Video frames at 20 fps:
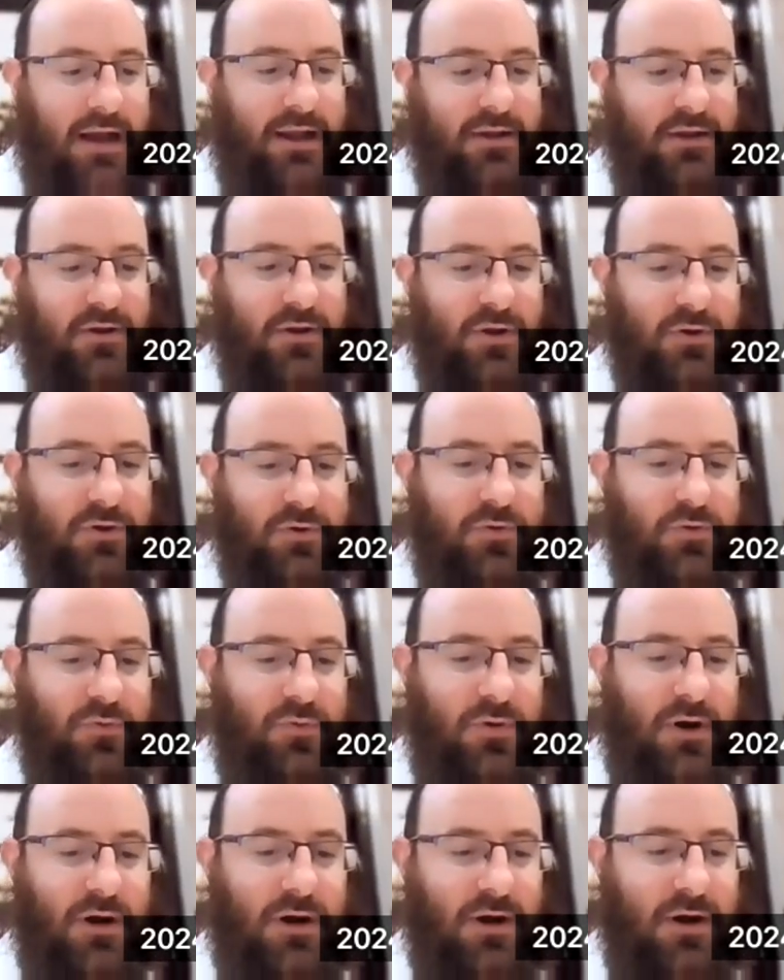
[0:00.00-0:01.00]
Achina
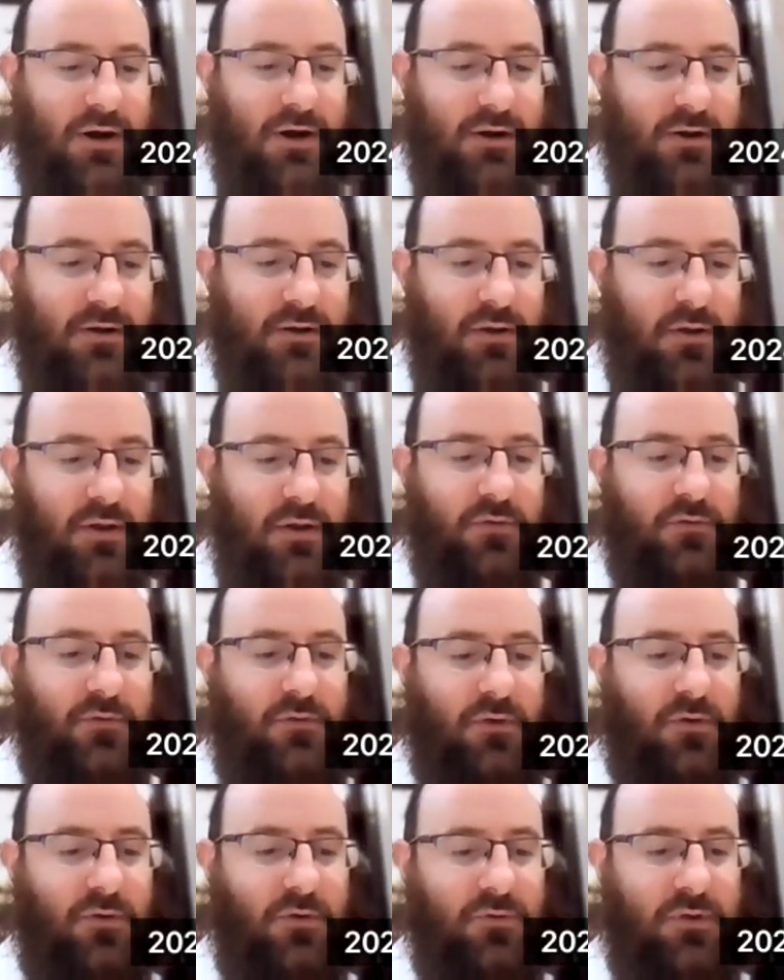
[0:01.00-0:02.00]
Yudua.
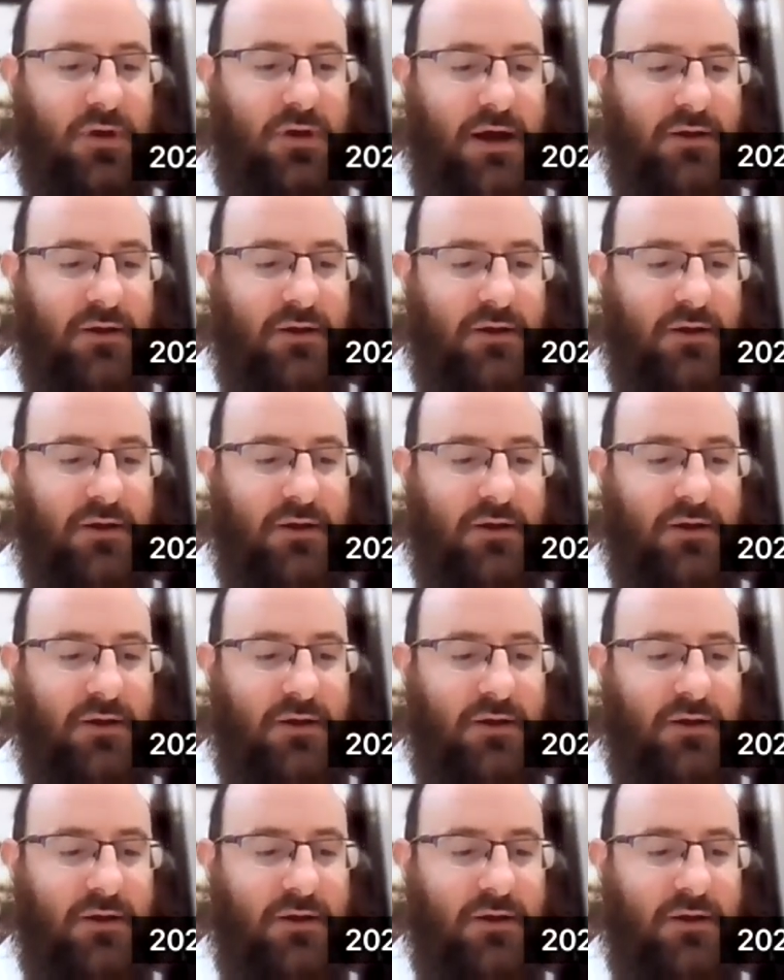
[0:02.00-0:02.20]
So